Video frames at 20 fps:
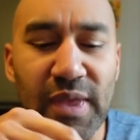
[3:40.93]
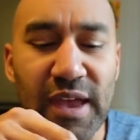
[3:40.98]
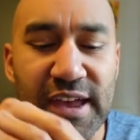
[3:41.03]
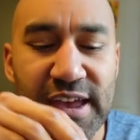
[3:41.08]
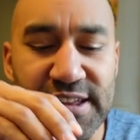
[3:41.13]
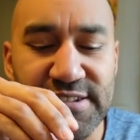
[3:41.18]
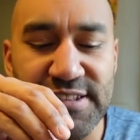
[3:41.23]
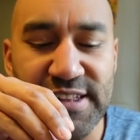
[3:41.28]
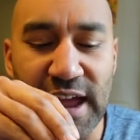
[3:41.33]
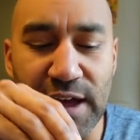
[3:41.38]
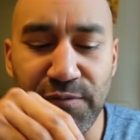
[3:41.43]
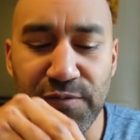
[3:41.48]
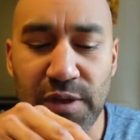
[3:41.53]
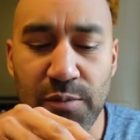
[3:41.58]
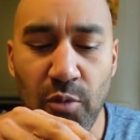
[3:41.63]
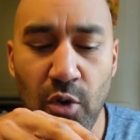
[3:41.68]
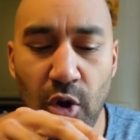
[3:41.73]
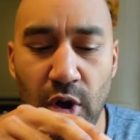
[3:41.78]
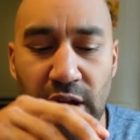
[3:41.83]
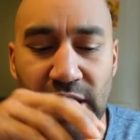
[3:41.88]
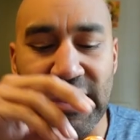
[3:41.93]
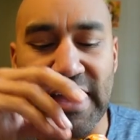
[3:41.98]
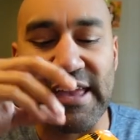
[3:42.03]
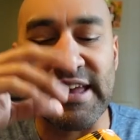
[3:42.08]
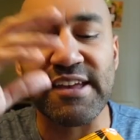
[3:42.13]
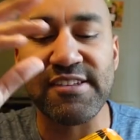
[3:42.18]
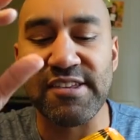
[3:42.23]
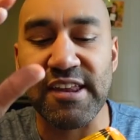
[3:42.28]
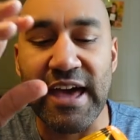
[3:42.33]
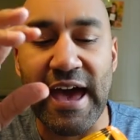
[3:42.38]
it's definitely more like,
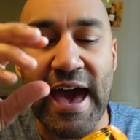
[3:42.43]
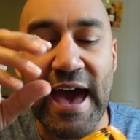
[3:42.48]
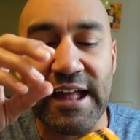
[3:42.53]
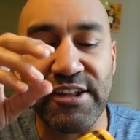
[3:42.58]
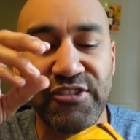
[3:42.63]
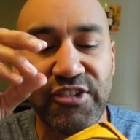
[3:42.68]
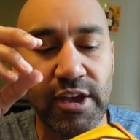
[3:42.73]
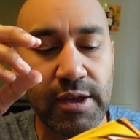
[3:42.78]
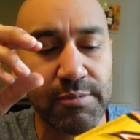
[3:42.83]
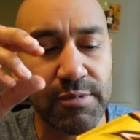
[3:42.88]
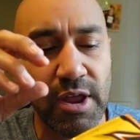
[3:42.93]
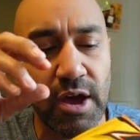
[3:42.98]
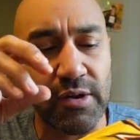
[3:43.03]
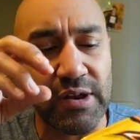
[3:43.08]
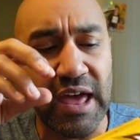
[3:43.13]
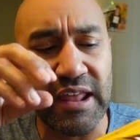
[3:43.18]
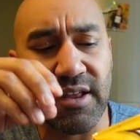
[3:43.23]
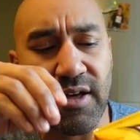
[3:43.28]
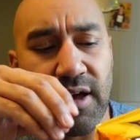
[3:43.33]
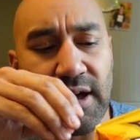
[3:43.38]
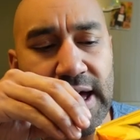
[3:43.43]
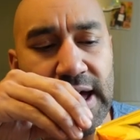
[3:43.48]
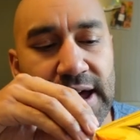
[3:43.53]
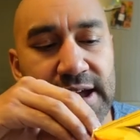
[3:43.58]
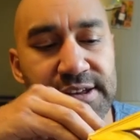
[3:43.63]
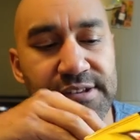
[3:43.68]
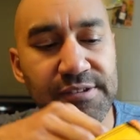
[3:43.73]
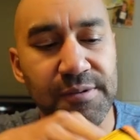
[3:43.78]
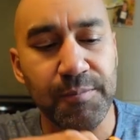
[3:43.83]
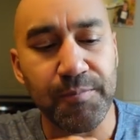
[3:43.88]
is it a hot chip? No, not at all,
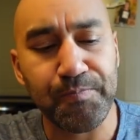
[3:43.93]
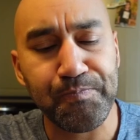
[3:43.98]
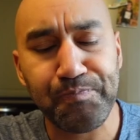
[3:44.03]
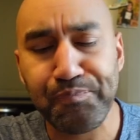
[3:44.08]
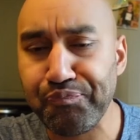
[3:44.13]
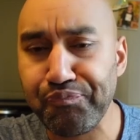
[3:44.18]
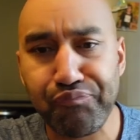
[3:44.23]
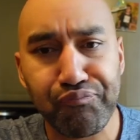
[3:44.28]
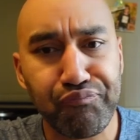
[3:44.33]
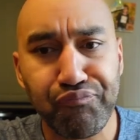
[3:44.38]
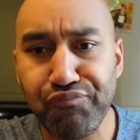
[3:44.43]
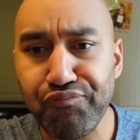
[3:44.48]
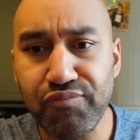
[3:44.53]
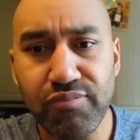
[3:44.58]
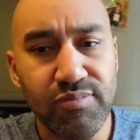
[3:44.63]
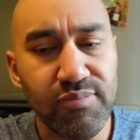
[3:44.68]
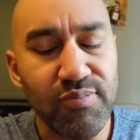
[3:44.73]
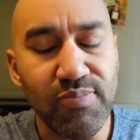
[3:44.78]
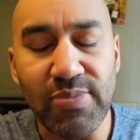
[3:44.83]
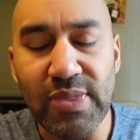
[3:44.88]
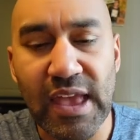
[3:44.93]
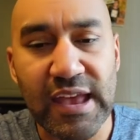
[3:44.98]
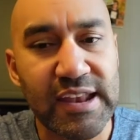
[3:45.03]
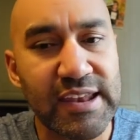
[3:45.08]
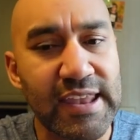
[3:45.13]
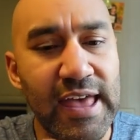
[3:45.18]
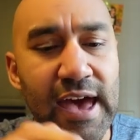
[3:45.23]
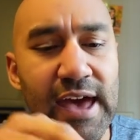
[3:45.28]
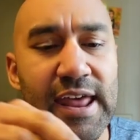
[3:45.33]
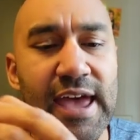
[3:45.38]
guys.
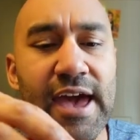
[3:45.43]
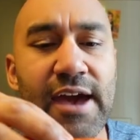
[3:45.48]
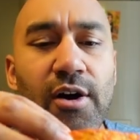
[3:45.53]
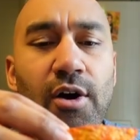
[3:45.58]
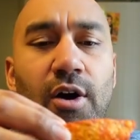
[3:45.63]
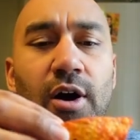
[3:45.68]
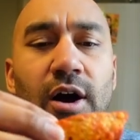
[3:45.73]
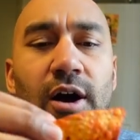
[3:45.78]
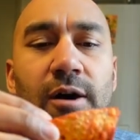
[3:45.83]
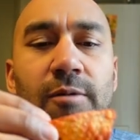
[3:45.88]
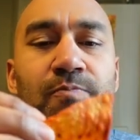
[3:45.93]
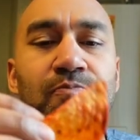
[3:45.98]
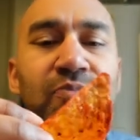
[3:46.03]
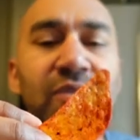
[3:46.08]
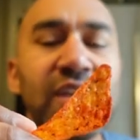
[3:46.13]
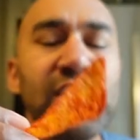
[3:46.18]
Not at all.